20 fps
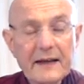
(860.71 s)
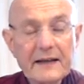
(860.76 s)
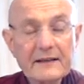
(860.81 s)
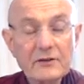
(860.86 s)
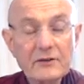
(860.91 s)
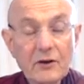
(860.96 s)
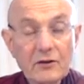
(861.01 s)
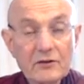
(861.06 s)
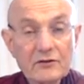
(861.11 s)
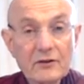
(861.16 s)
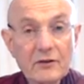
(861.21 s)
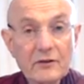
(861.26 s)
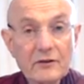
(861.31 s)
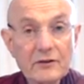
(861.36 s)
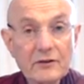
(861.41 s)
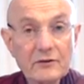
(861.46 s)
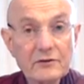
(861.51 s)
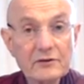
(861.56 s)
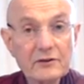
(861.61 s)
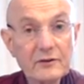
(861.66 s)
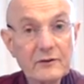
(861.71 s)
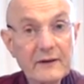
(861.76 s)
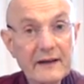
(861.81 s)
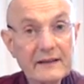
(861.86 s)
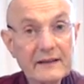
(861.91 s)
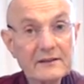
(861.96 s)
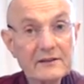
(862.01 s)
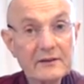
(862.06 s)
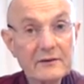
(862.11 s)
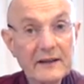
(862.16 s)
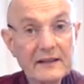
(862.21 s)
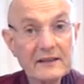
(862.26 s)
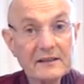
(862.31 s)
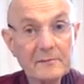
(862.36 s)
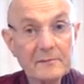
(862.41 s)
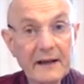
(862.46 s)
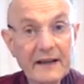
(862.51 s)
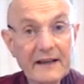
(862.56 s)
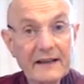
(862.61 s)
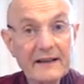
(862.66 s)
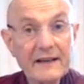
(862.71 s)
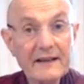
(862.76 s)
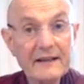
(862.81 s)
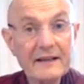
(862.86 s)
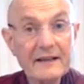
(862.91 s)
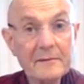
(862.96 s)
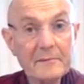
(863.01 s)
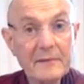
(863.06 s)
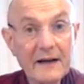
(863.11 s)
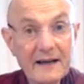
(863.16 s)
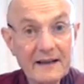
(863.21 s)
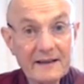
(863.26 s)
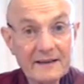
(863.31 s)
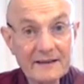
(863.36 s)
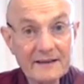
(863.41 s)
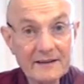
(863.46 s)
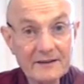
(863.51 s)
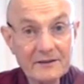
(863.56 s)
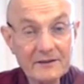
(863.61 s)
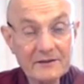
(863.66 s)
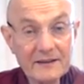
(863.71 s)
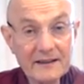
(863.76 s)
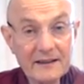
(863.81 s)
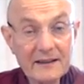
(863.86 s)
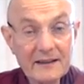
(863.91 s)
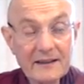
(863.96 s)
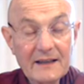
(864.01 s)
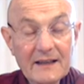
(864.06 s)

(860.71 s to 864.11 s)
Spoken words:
also used to explain nibbana, you see,